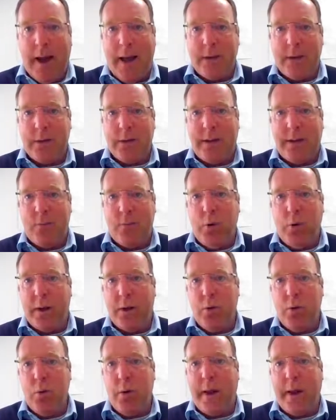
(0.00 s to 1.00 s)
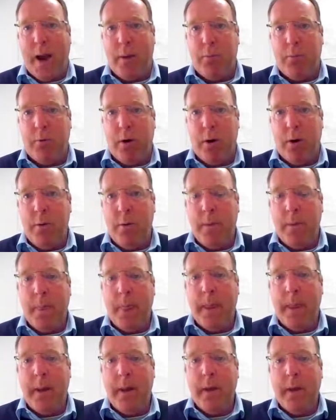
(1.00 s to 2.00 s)
that's what they call gabbro.
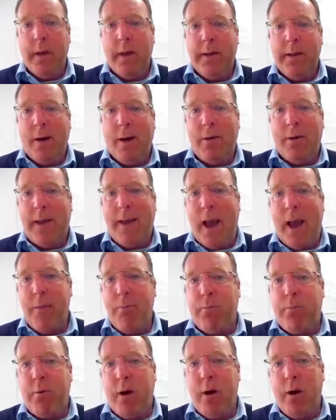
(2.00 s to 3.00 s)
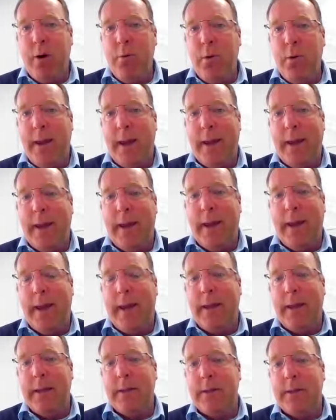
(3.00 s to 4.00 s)
Now gabbro
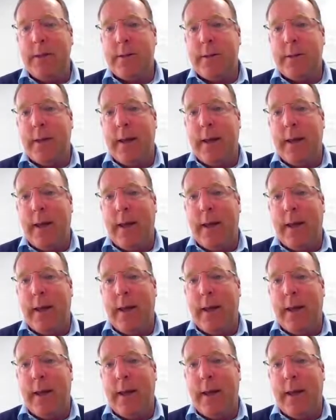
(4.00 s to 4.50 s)
is